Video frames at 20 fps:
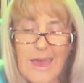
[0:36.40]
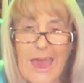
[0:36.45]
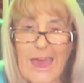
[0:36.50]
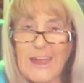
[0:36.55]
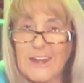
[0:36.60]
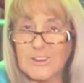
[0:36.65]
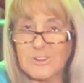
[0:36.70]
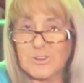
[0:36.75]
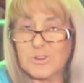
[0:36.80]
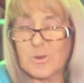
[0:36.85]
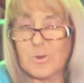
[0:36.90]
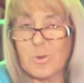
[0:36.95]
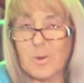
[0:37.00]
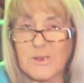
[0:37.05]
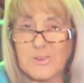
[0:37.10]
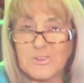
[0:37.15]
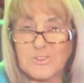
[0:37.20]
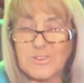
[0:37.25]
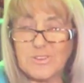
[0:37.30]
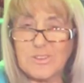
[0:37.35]
And it's a
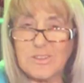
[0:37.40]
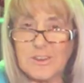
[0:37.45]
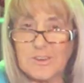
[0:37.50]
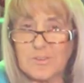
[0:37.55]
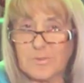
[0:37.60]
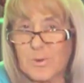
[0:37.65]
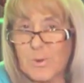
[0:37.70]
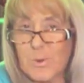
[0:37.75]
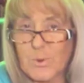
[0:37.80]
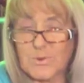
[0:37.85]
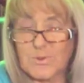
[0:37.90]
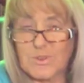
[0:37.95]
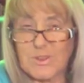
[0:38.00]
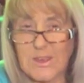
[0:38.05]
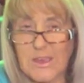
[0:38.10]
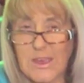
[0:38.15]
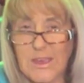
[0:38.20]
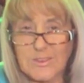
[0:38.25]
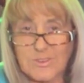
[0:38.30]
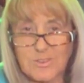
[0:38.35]
question that, of course,
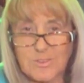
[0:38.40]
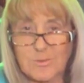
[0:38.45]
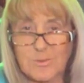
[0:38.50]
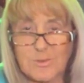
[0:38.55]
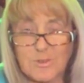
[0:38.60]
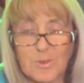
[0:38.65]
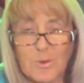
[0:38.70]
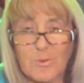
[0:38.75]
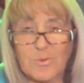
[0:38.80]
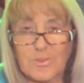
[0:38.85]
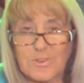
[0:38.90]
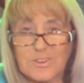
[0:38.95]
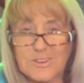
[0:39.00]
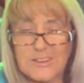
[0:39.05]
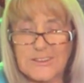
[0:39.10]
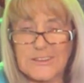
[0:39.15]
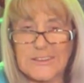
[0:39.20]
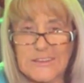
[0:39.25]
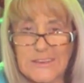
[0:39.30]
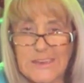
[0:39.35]
the answer is
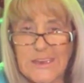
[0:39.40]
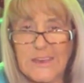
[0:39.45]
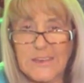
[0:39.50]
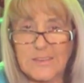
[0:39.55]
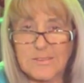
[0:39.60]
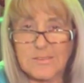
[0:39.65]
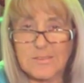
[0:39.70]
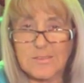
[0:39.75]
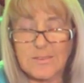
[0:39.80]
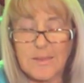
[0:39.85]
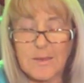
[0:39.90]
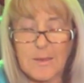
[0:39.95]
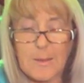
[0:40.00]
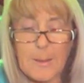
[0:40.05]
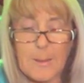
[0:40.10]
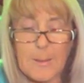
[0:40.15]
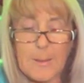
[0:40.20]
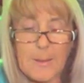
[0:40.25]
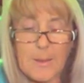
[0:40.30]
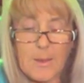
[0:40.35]
obviously yes.
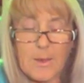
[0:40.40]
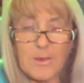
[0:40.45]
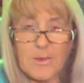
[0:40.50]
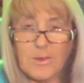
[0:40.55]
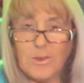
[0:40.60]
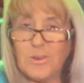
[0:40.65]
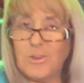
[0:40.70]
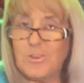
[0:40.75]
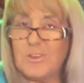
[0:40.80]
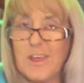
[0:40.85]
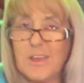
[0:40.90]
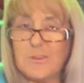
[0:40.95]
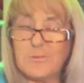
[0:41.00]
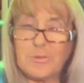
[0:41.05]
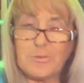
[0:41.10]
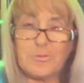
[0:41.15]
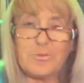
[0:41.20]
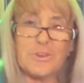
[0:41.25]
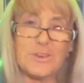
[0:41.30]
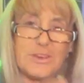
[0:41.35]
You never
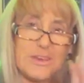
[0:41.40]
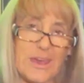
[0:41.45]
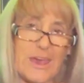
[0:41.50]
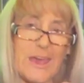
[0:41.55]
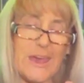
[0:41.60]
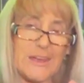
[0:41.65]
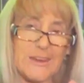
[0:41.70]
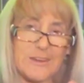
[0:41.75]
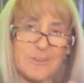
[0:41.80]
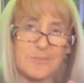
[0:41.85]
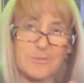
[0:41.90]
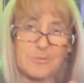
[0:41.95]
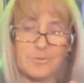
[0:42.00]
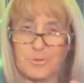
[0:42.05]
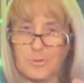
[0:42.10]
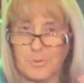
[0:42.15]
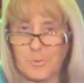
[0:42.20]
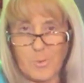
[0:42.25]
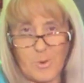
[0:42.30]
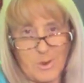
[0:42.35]
forget
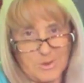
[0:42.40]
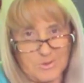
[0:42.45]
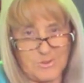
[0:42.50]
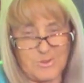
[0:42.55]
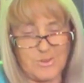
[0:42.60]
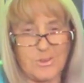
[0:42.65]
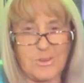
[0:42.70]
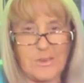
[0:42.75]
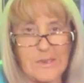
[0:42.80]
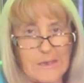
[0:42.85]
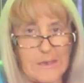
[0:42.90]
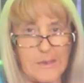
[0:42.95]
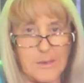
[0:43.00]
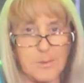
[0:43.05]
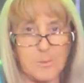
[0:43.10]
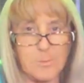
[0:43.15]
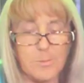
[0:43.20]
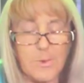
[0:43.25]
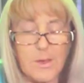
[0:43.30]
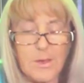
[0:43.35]
from whence you
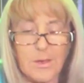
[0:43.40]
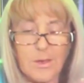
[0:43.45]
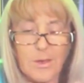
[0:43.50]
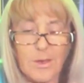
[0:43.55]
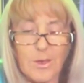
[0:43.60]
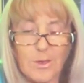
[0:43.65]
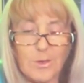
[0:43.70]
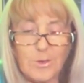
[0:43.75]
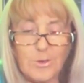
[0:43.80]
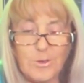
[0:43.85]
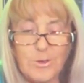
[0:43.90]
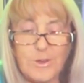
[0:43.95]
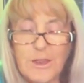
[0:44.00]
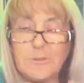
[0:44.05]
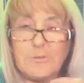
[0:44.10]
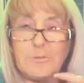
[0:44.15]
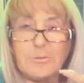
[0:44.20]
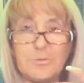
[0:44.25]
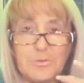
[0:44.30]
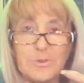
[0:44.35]
came. You
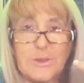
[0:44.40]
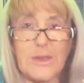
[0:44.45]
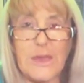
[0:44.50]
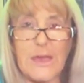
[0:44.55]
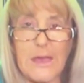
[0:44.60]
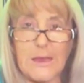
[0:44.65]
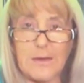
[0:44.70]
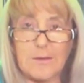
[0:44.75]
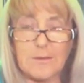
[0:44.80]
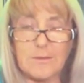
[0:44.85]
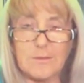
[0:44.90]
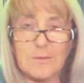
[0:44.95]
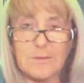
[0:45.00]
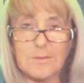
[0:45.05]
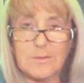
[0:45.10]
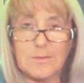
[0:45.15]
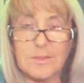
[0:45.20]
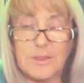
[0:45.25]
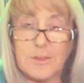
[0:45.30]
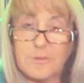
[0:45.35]
never forget
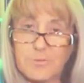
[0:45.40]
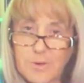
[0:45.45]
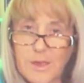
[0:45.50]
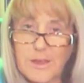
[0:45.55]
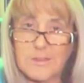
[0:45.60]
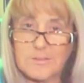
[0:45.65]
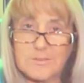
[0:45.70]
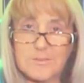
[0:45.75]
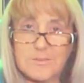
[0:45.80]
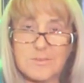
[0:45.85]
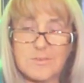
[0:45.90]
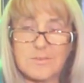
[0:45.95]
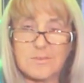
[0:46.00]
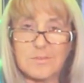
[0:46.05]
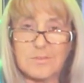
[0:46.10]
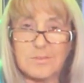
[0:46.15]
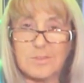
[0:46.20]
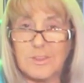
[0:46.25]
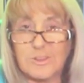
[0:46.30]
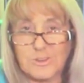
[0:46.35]
the
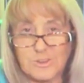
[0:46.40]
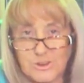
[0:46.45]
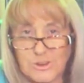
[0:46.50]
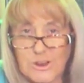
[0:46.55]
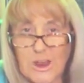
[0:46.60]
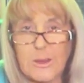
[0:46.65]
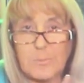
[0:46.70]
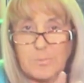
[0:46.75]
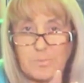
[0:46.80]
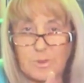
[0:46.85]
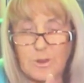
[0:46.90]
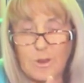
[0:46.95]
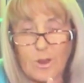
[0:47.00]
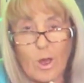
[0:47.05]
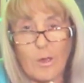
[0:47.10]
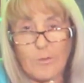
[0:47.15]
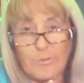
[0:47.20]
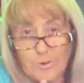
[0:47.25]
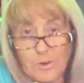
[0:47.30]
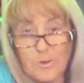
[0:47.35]
events that shaped the
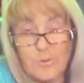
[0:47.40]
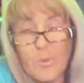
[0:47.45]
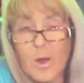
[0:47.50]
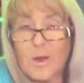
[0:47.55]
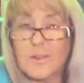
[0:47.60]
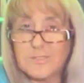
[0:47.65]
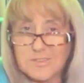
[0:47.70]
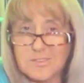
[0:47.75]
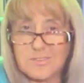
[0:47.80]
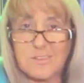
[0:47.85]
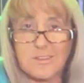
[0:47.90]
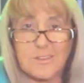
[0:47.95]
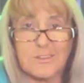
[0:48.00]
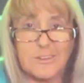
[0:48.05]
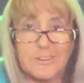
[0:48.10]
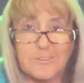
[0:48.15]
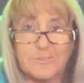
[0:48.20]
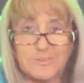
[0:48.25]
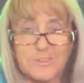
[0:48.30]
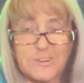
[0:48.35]
life you might still
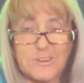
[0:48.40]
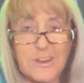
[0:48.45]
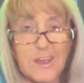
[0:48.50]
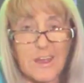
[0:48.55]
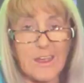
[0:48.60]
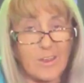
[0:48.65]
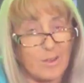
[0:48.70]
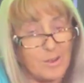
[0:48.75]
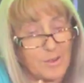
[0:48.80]
live today.